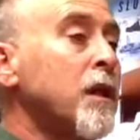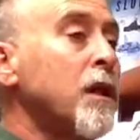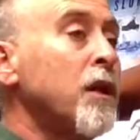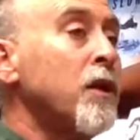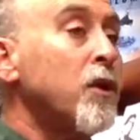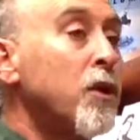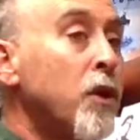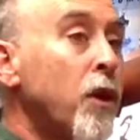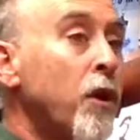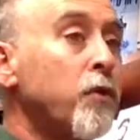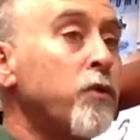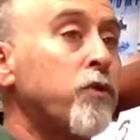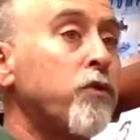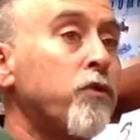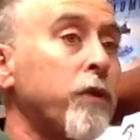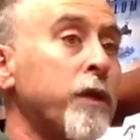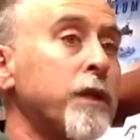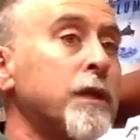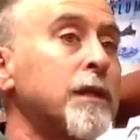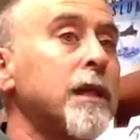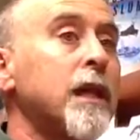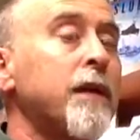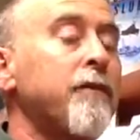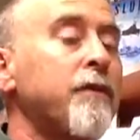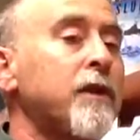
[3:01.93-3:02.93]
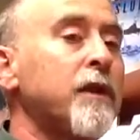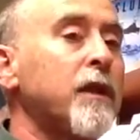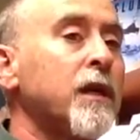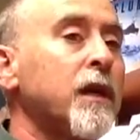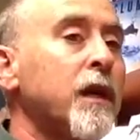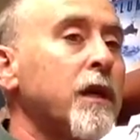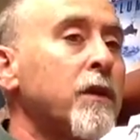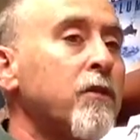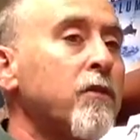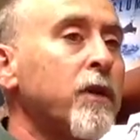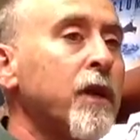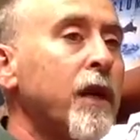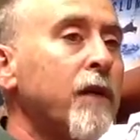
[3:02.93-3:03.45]
no trees left in the
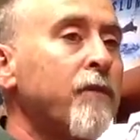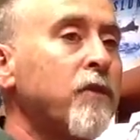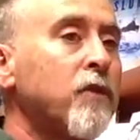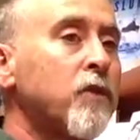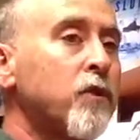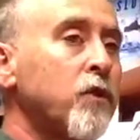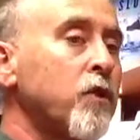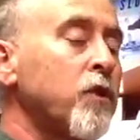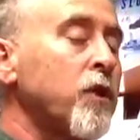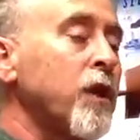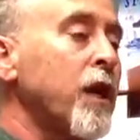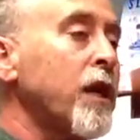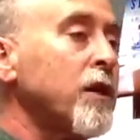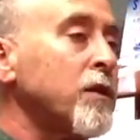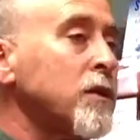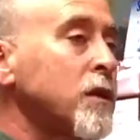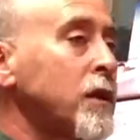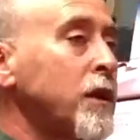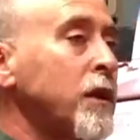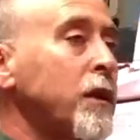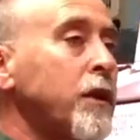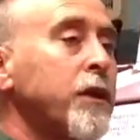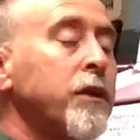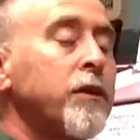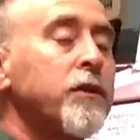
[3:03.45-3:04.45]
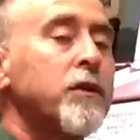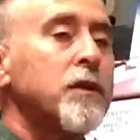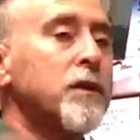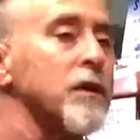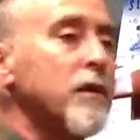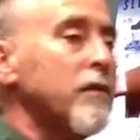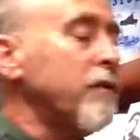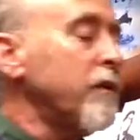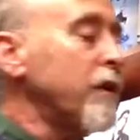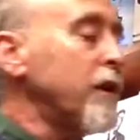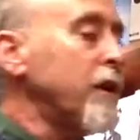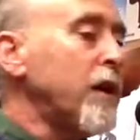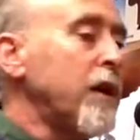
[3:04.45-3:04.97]
country after 2,000 years
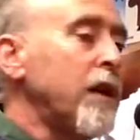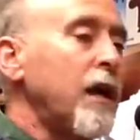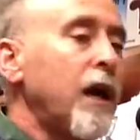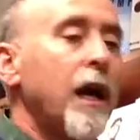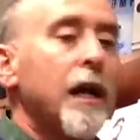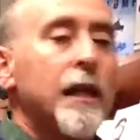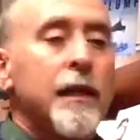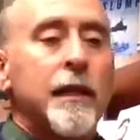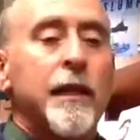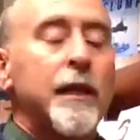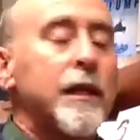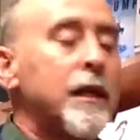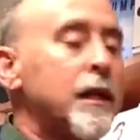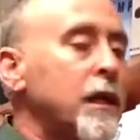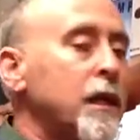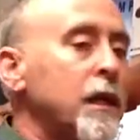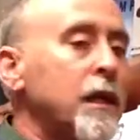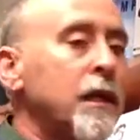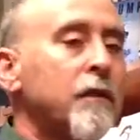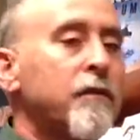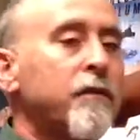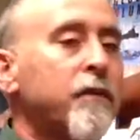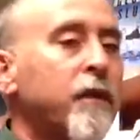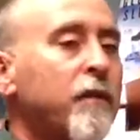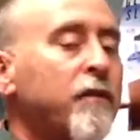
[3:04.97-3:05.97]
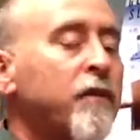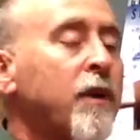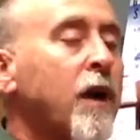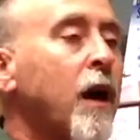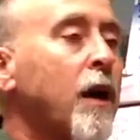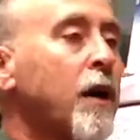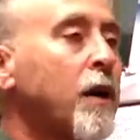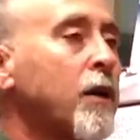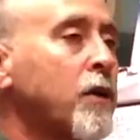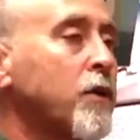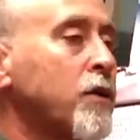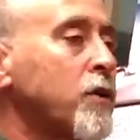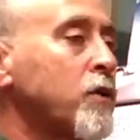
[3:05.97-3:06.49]
of a litany of
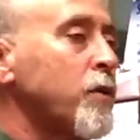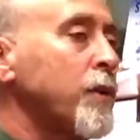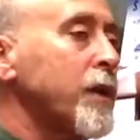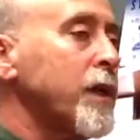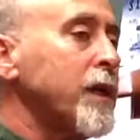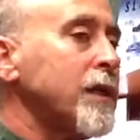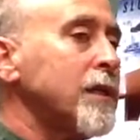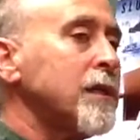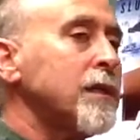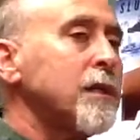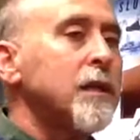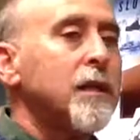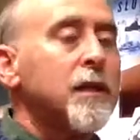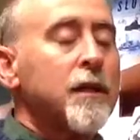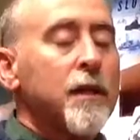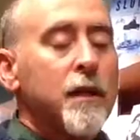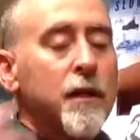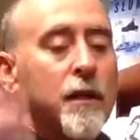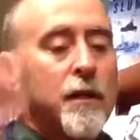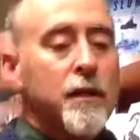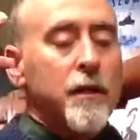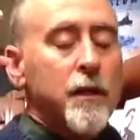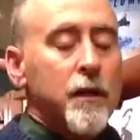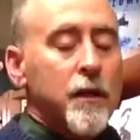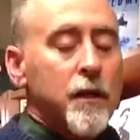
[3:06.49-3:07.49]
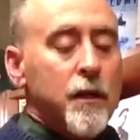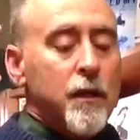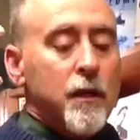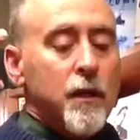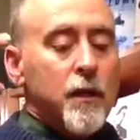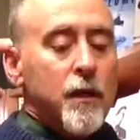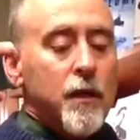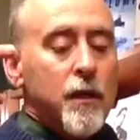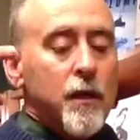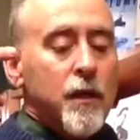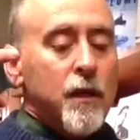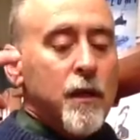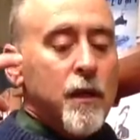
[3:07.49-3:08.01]
conquerors. We can see the
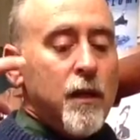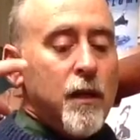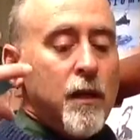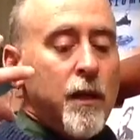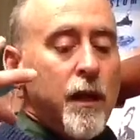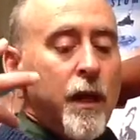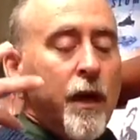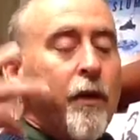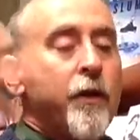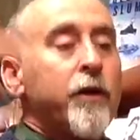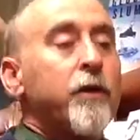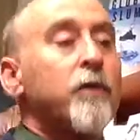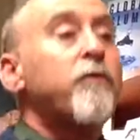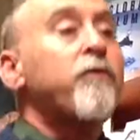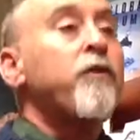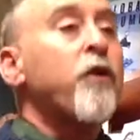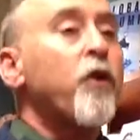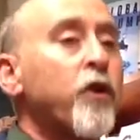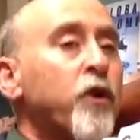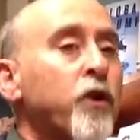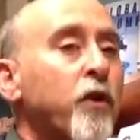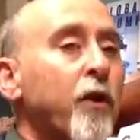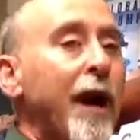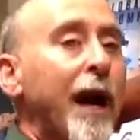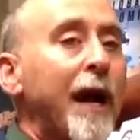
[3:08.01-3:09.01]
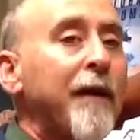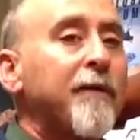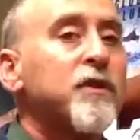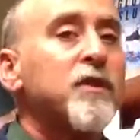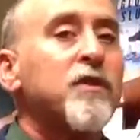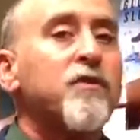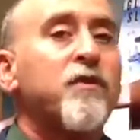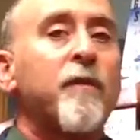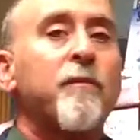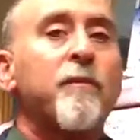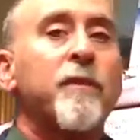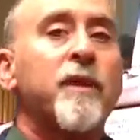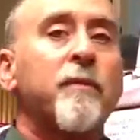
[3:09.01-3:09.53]
aerial photographs
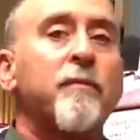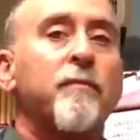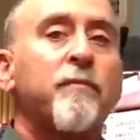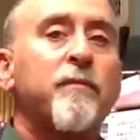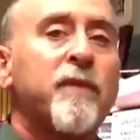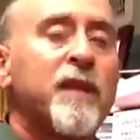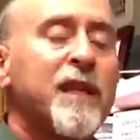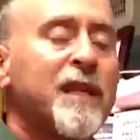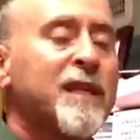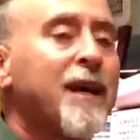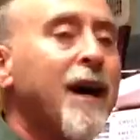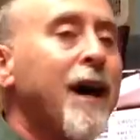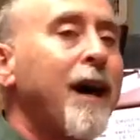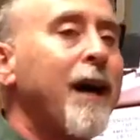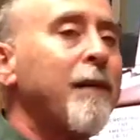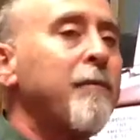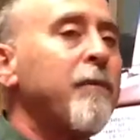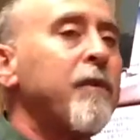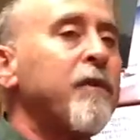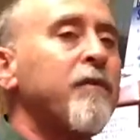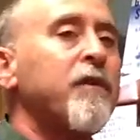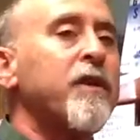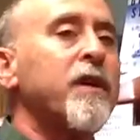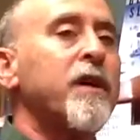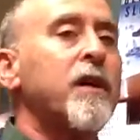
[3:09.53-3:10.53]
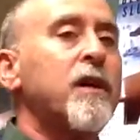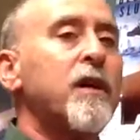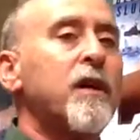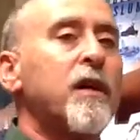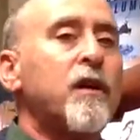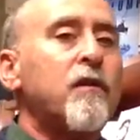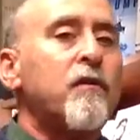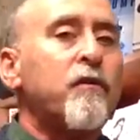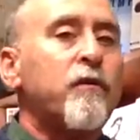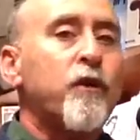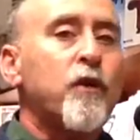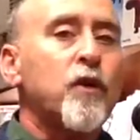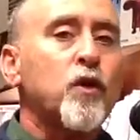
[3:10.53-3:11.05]
from the time of the
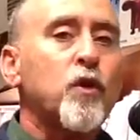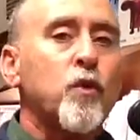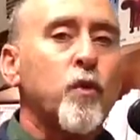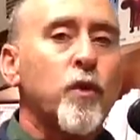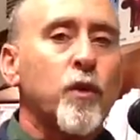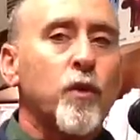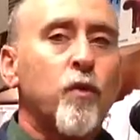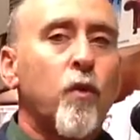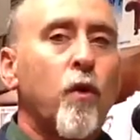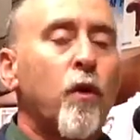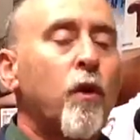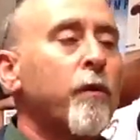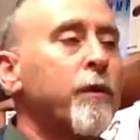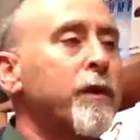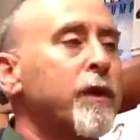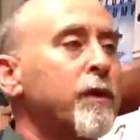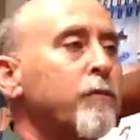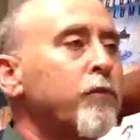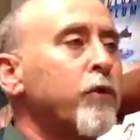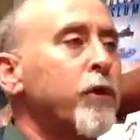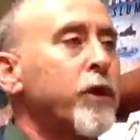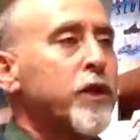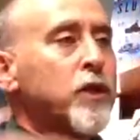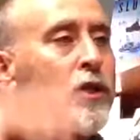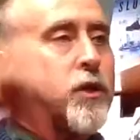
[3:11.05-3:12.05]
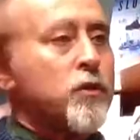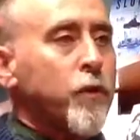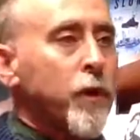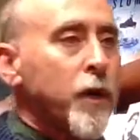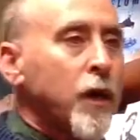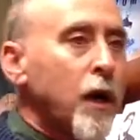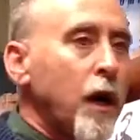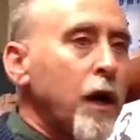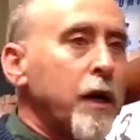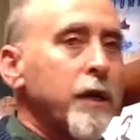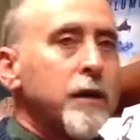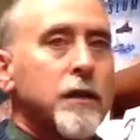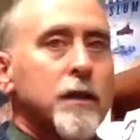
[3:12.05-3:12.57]
First World War, when the British
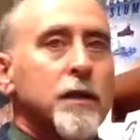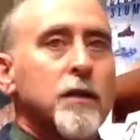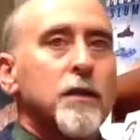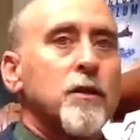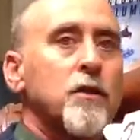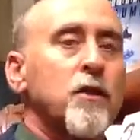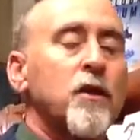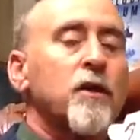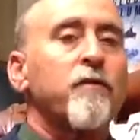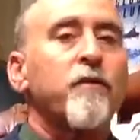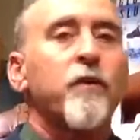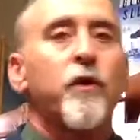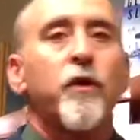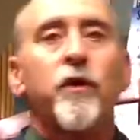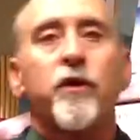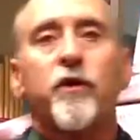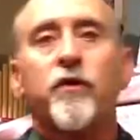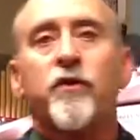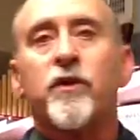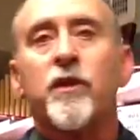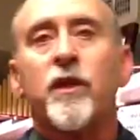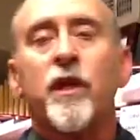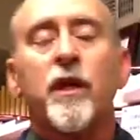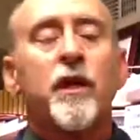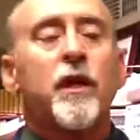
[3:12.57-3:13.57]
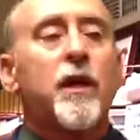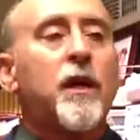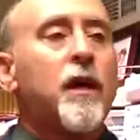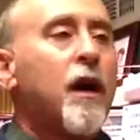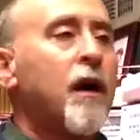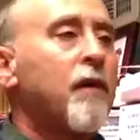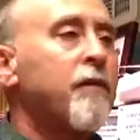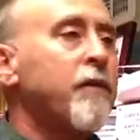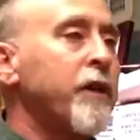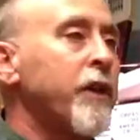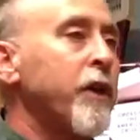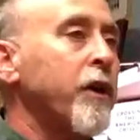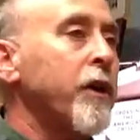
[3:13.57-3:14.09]
reconnaissance took photos
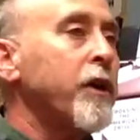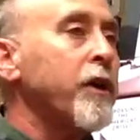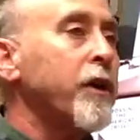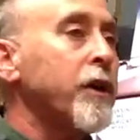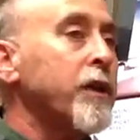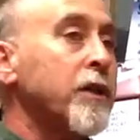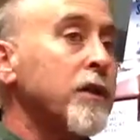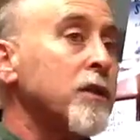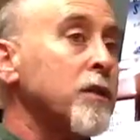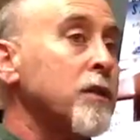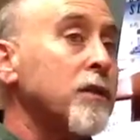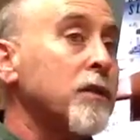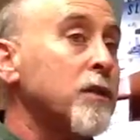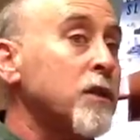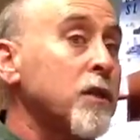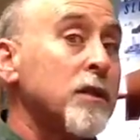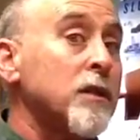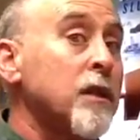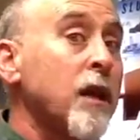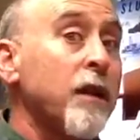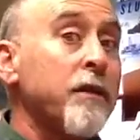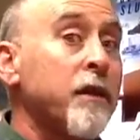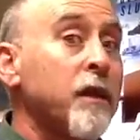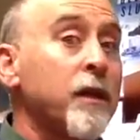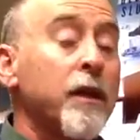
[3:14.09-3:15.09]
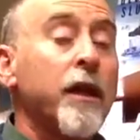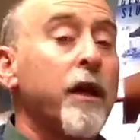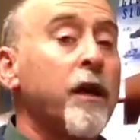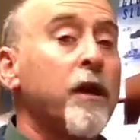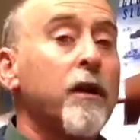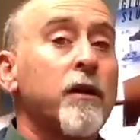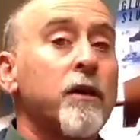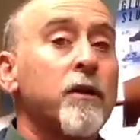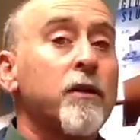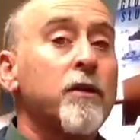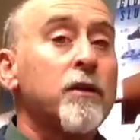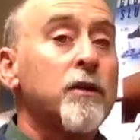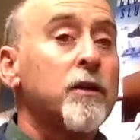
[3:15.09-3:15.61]
of the area, and there's just nothing there.
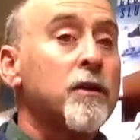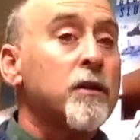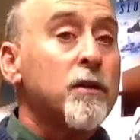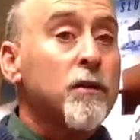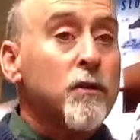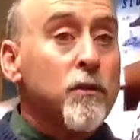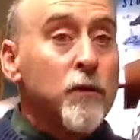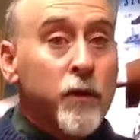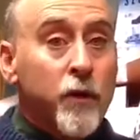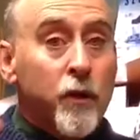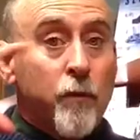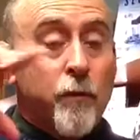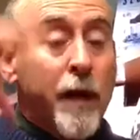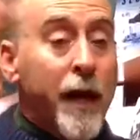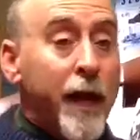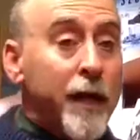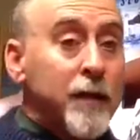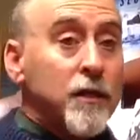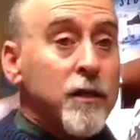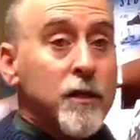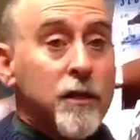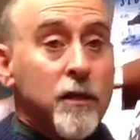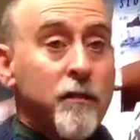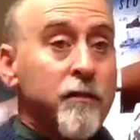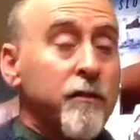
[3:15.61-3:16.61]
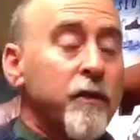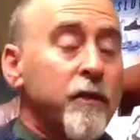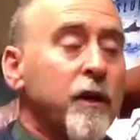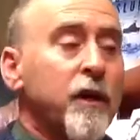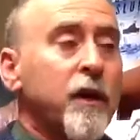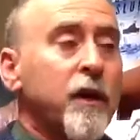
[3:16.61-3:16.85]
There's 2 little patches of